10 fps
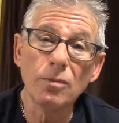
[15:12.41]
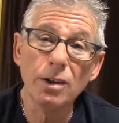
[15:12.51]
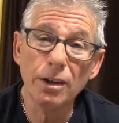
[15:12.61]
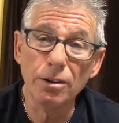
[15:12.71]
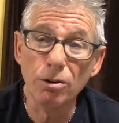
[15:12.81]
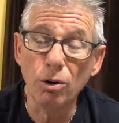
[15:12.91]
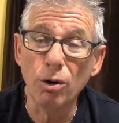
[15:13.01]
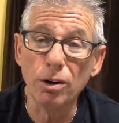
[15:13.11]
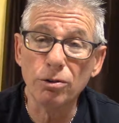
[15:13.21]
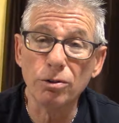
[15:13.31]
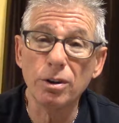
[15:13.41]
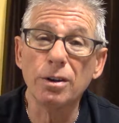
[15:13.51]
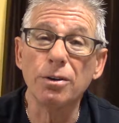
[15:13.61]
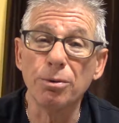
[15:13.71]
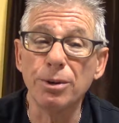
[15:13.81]
It cost
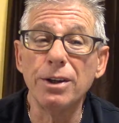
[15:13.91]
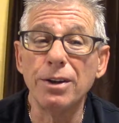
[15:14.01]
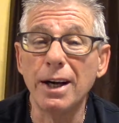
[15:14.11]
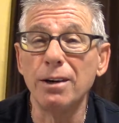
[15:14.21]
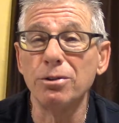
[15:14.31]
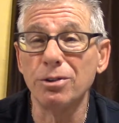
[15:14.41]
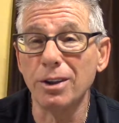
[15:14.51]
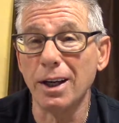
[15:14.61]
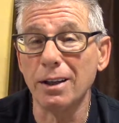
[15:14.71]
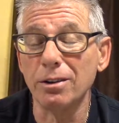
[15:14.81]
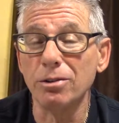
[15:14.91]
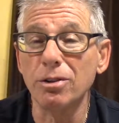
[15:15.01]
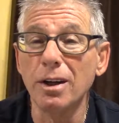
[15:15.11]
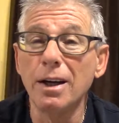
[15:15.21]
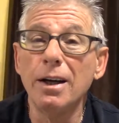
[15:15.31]
$3,000
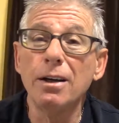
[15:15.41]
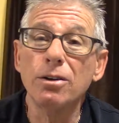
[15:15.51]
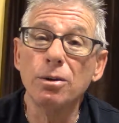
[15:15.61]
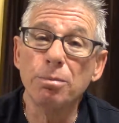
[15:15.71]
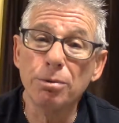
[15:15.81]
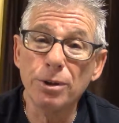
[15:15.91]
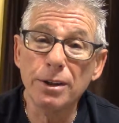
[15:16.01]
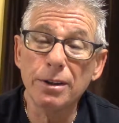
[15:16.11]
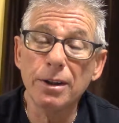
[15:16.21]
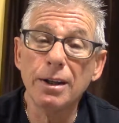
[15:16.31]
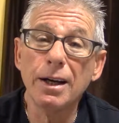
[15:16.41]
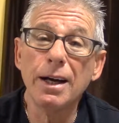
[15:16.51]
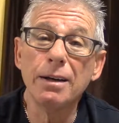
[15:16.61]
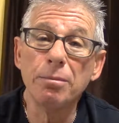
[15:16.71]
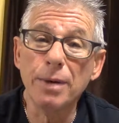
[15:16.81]
to print
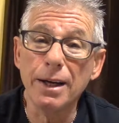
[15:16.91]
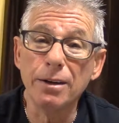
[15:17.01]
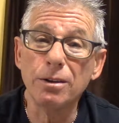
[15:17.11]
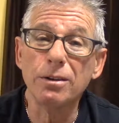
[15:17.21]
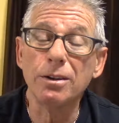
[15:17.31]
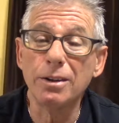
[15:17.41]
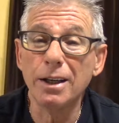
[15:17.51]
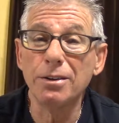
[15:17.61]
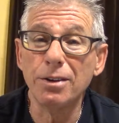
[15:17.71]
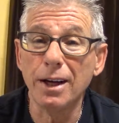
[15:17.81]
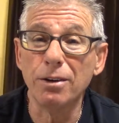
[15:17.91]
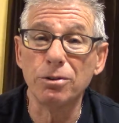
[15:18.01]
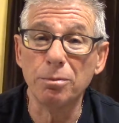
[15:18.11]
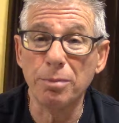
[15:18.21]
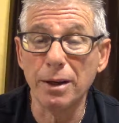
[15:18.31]
and mail the
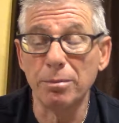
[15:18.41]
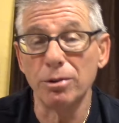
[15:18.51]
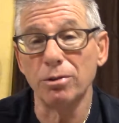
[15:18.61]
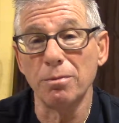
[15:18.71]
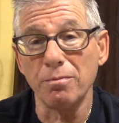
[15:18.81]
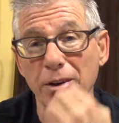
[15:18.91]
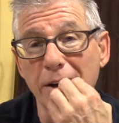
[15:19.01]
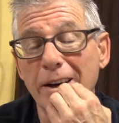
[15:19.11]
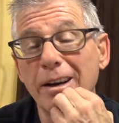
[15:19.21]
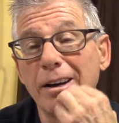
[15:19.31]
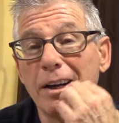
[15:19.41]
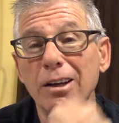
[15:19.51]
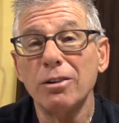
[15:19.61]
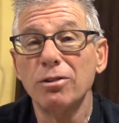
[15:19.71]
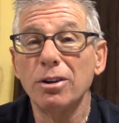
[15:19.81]
10,000 papers.
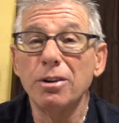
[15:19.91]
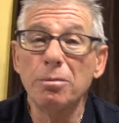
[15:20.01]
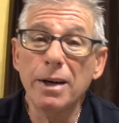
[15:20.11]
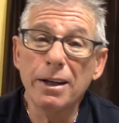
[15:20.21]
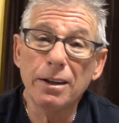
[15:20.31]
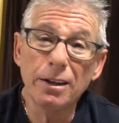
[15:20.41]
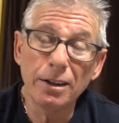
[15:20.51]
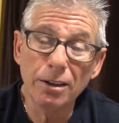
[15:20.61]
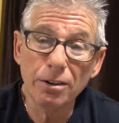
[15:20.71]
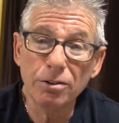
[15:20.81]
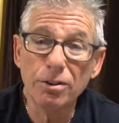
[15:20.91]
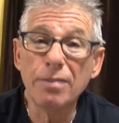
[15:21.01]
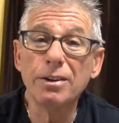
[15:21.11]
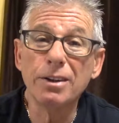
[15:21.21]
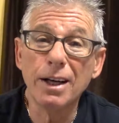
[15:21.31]
So you'll make
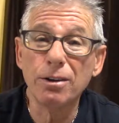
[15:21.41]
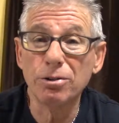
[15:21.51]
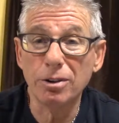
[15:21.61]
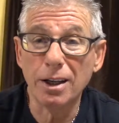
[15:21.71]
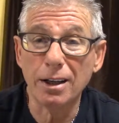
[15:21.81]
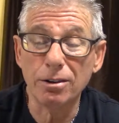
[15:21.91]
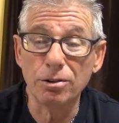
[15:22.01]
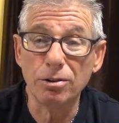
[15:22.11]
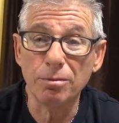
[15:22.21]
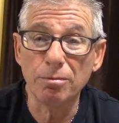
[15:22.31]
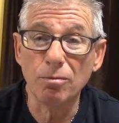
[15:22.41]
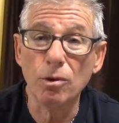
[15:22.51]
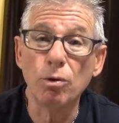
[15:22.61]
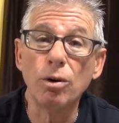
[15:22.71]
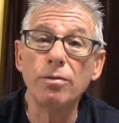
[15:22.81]
$7,000
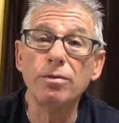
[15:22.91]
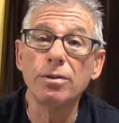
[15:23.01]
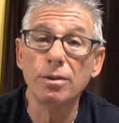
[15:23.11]
off